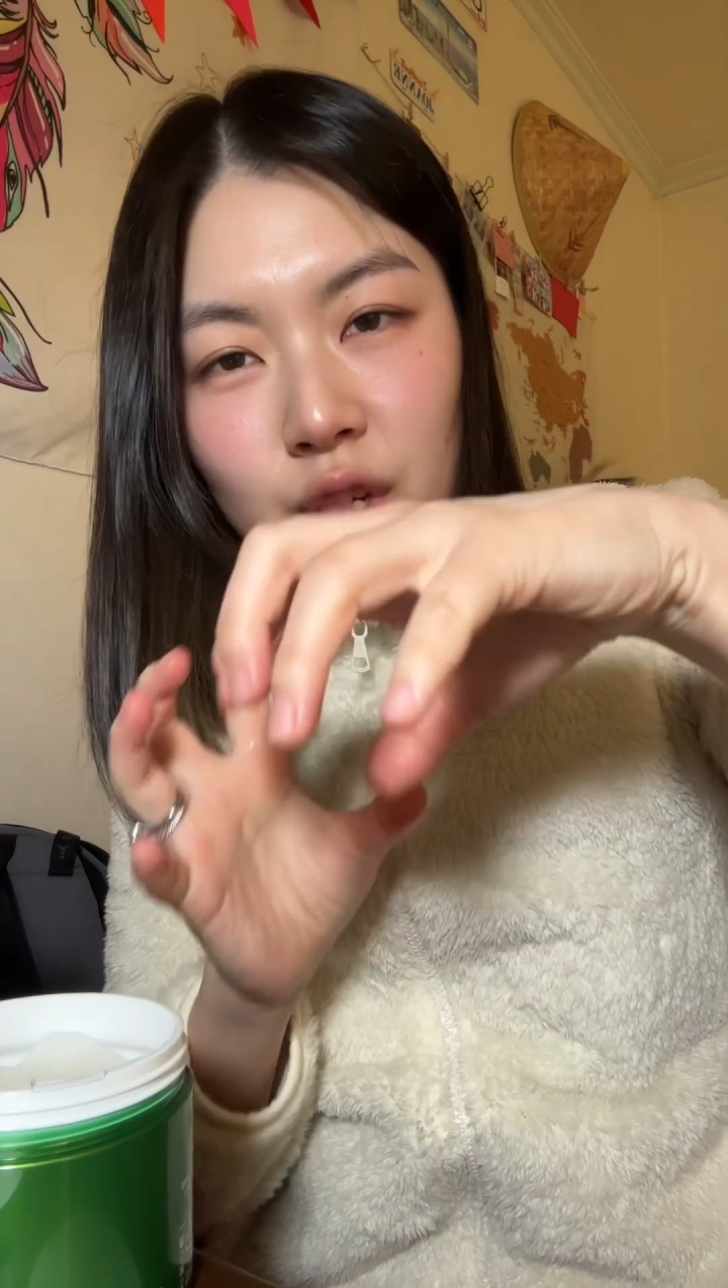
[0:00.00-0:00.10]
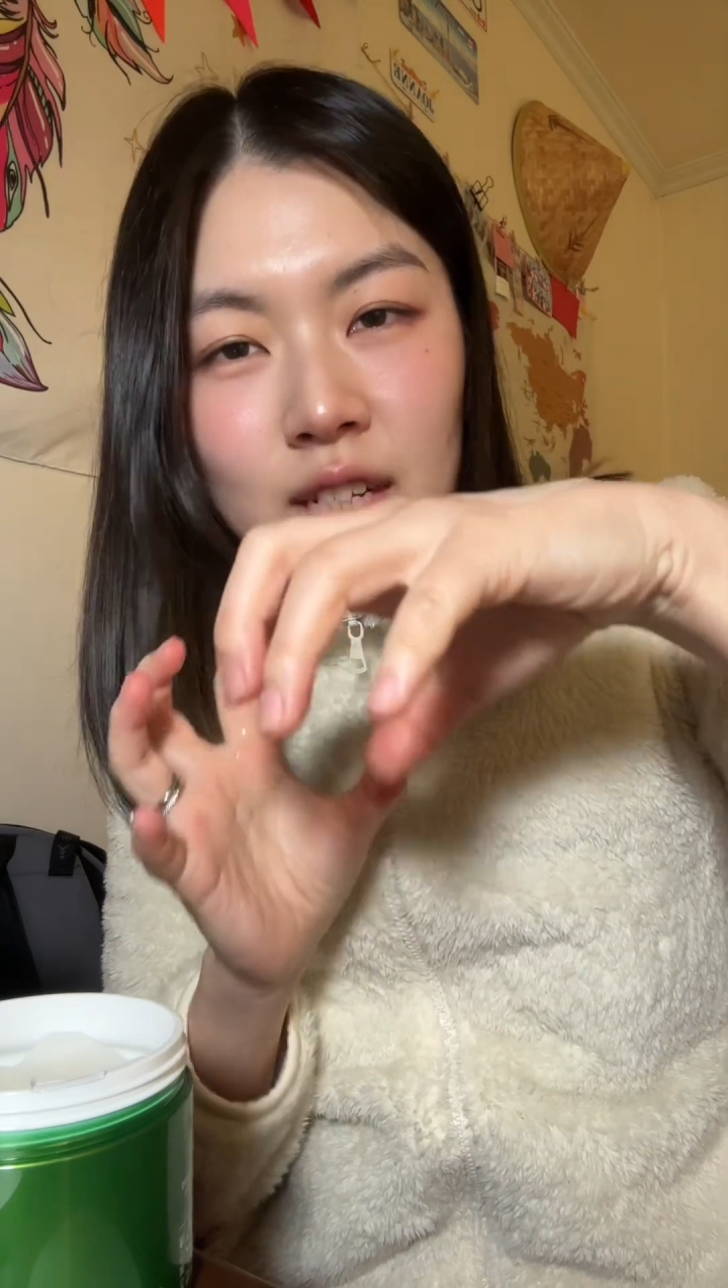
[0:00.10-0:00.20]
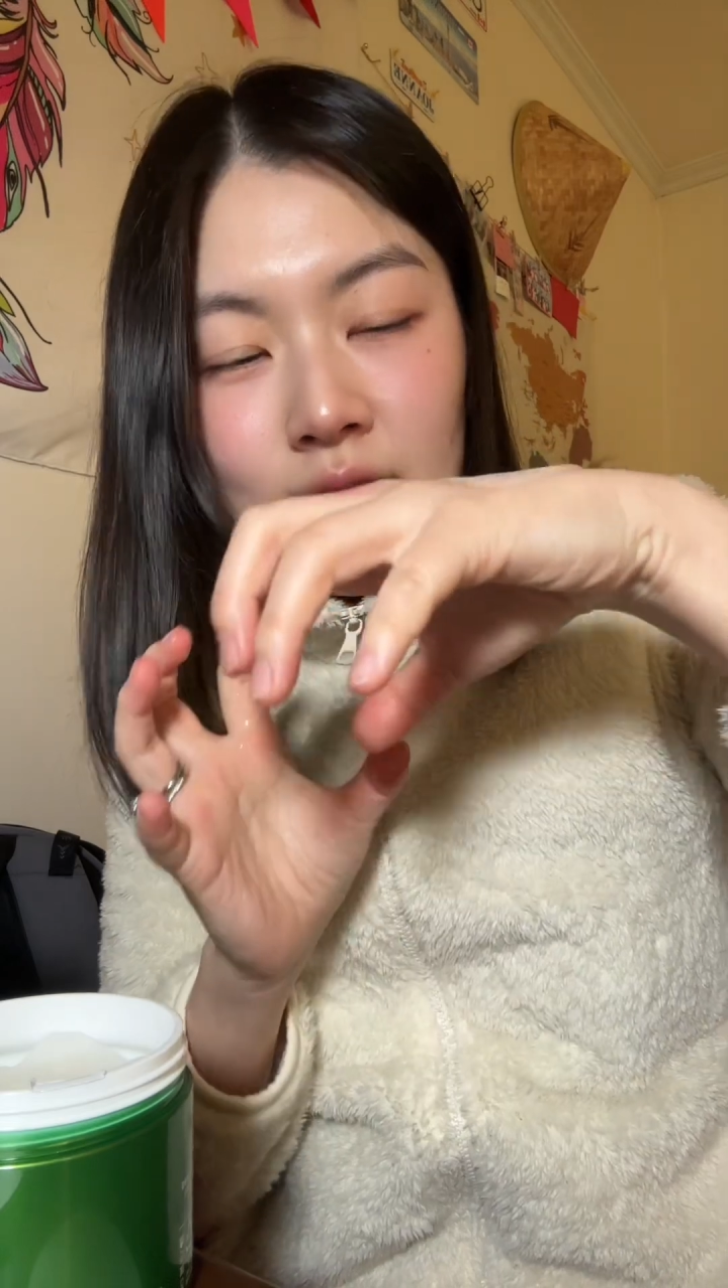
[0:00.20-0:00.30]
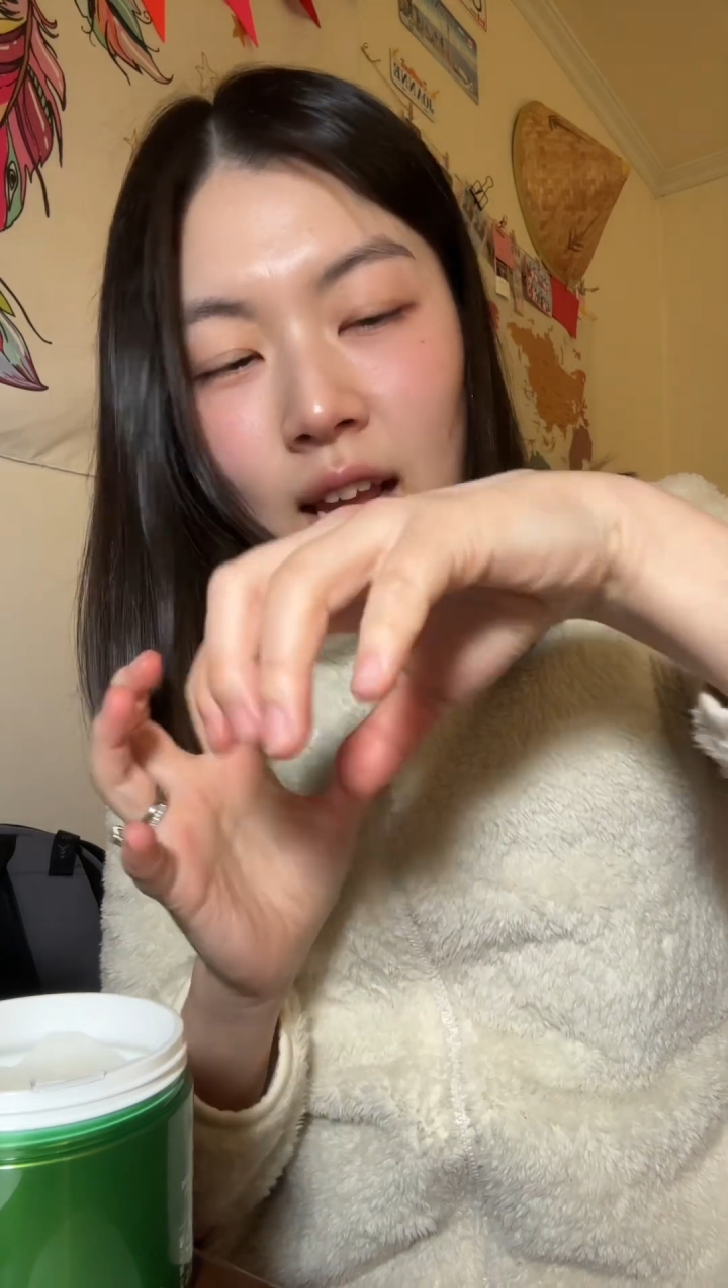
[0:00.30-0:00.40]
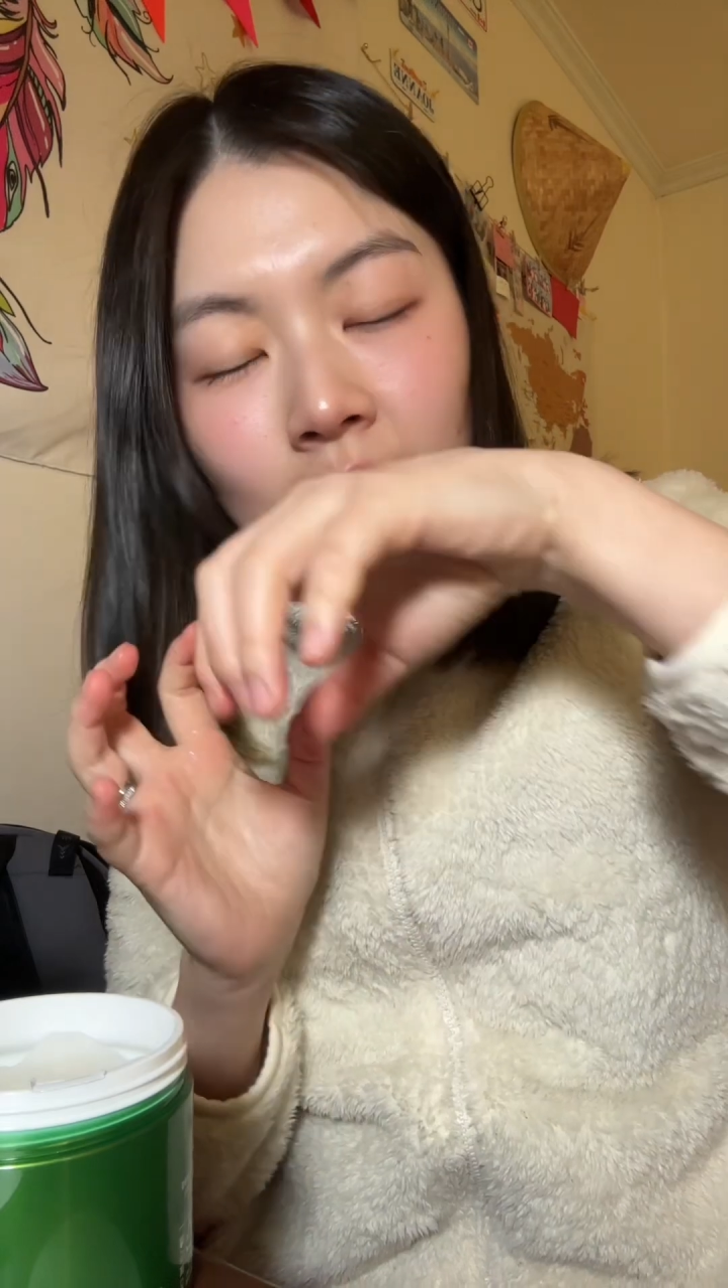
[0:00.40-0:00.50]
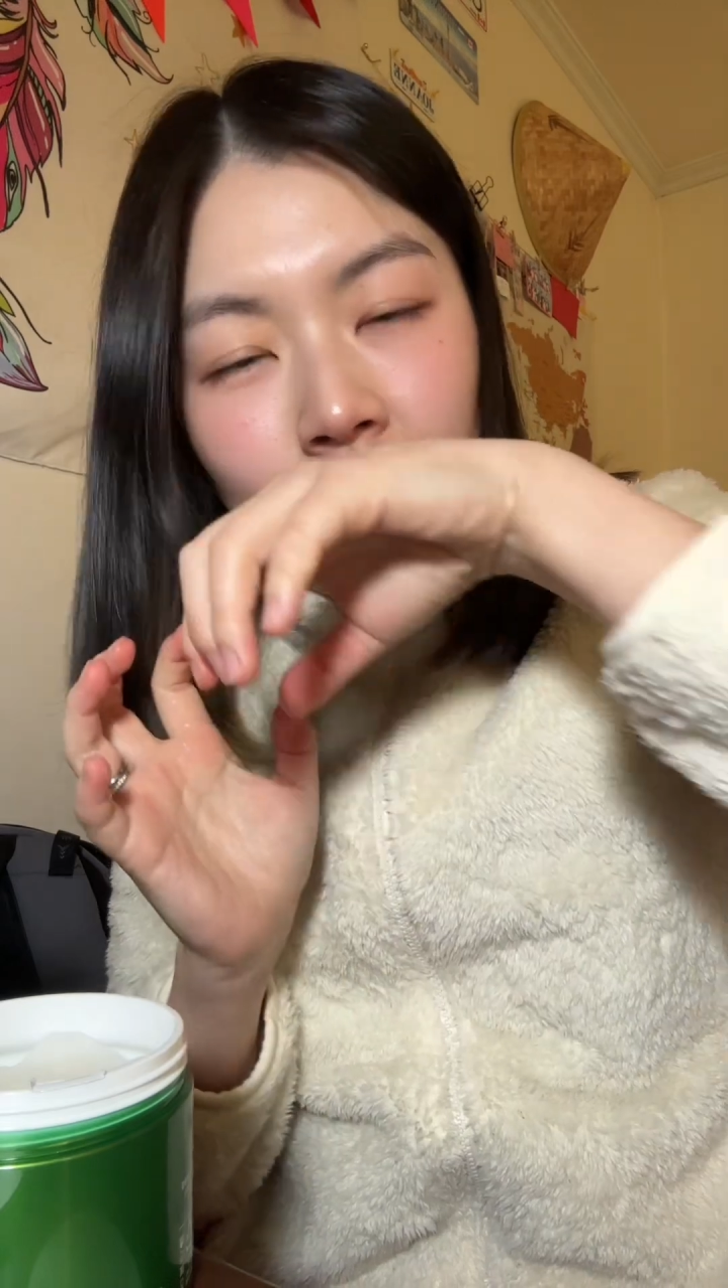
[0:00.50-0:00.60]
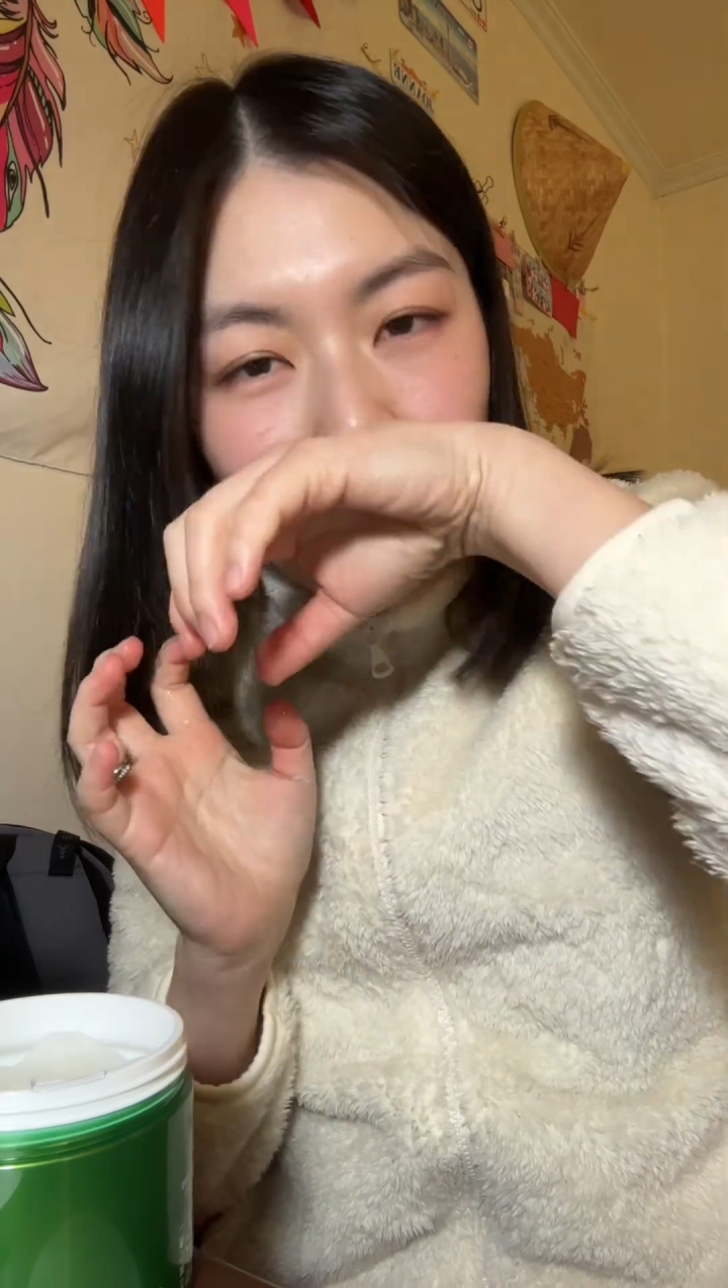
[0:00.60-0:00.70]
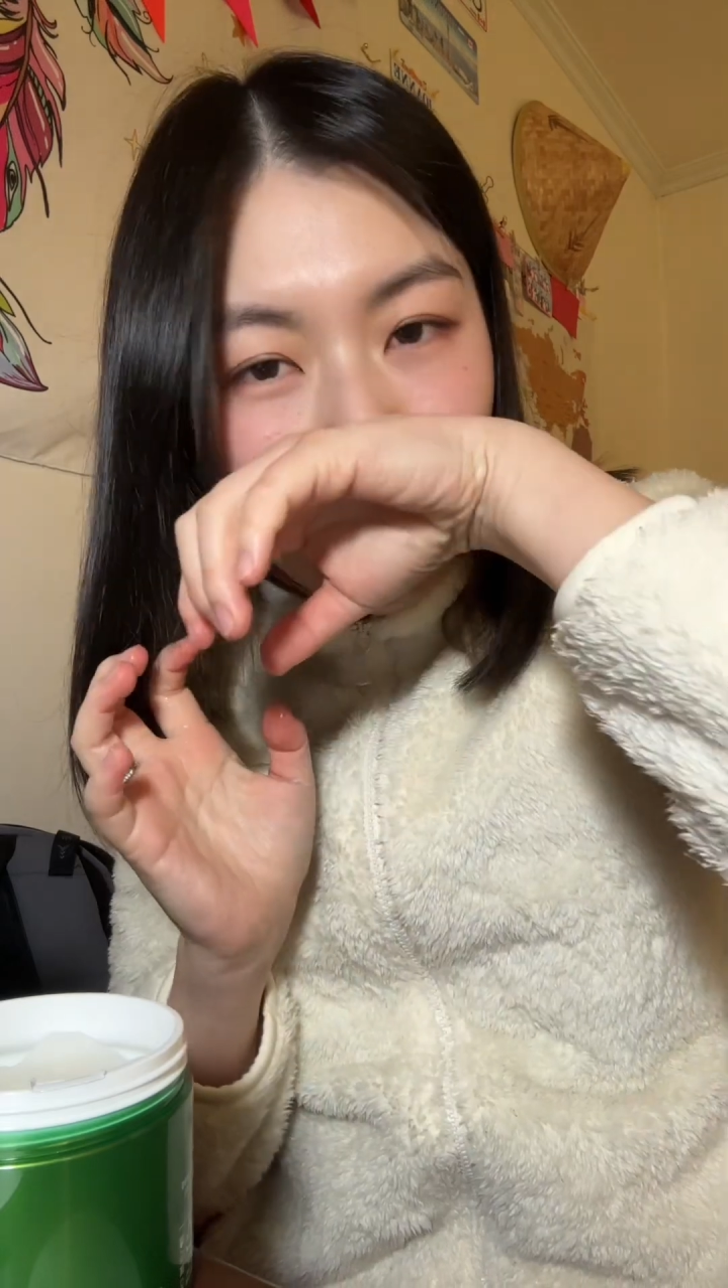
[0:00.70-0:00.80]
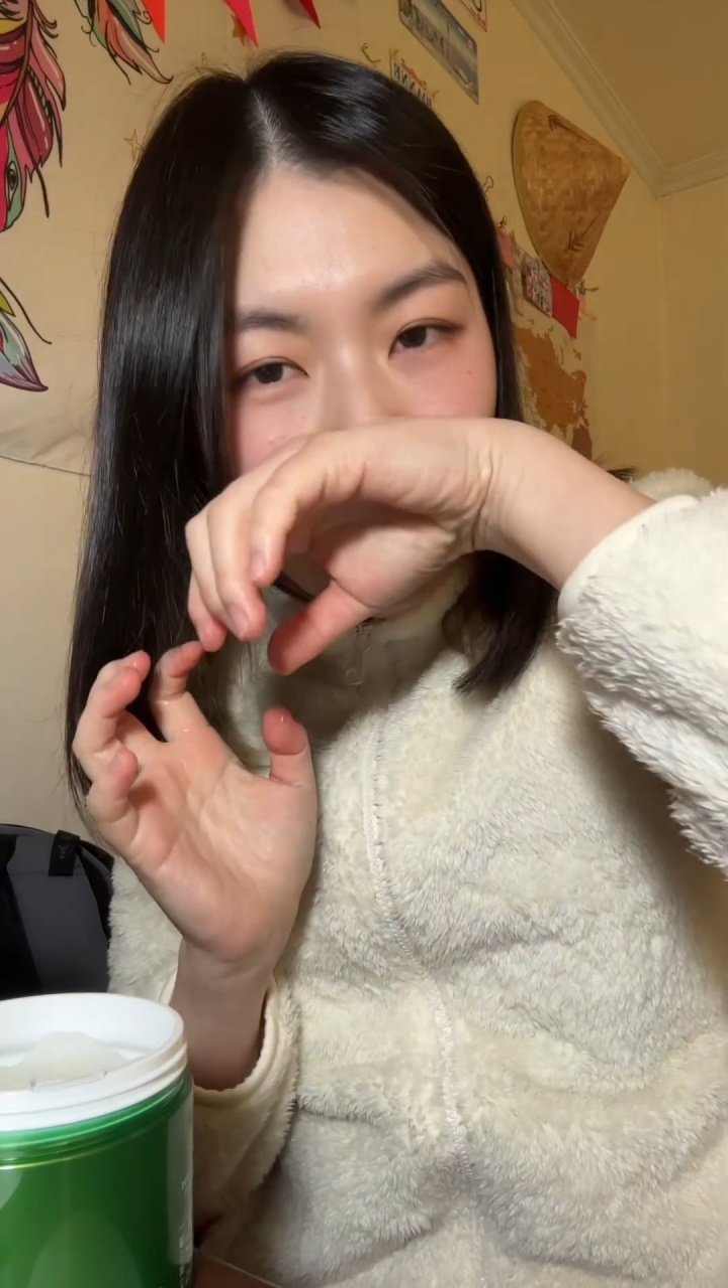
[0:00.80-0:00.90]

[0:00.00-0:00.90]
scent.